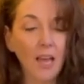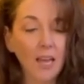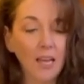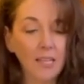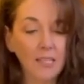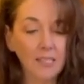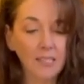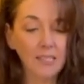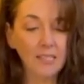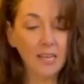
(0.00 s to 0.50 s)

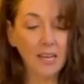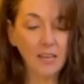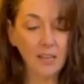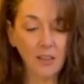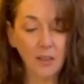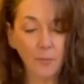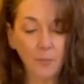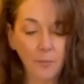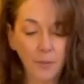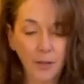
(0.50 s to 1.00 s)
instead of
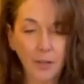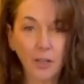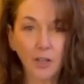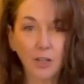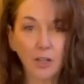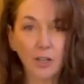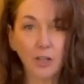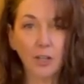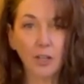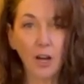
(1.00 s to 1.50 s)
the
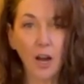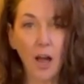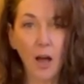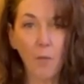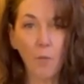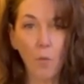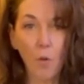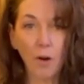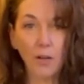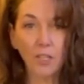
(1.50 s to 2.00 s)
bigger
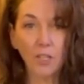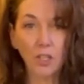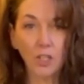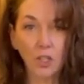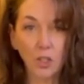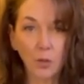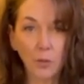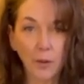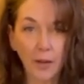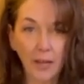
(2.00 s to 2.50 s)
um, one to
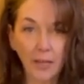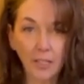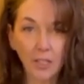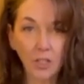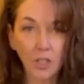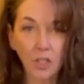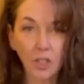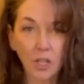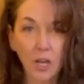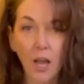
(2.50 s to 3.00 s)
two
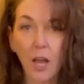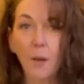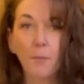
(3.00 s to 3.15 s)
inch,